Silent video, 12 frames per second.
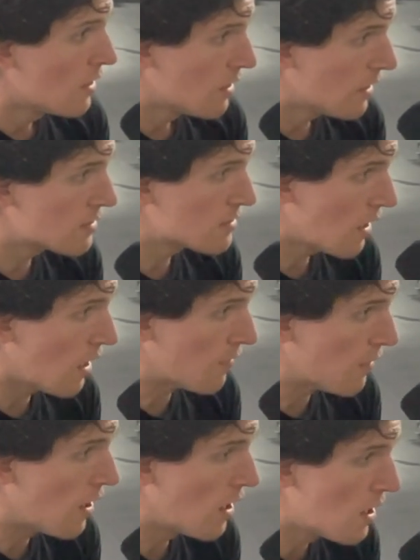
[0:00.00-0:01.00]
it's
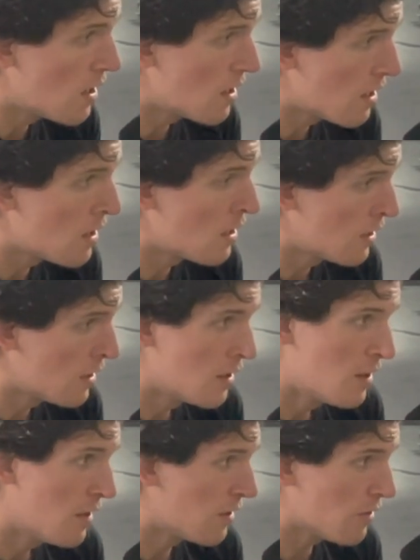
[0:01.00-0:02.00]
tough.
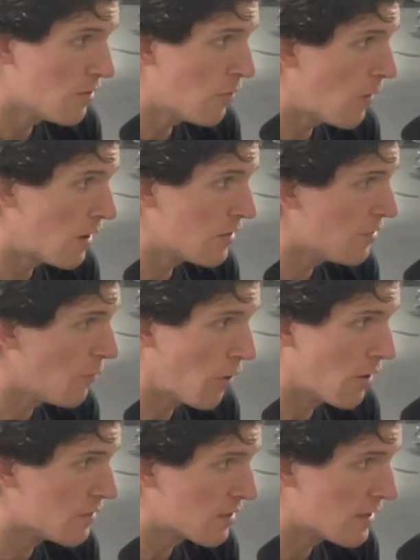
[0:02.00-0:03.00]
And you don't want to do more
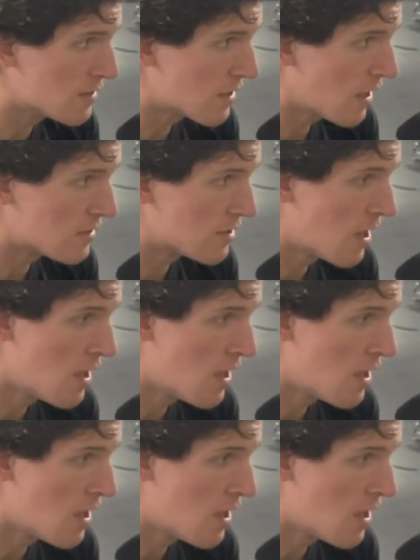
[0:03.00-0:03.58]
than 10 sets.